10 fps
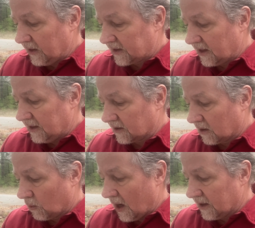cities on
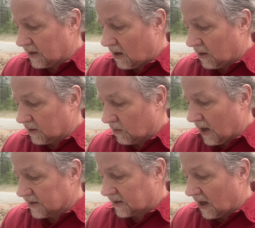the
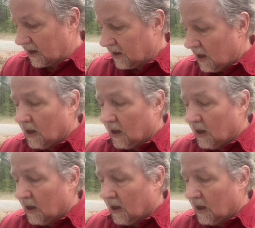west side.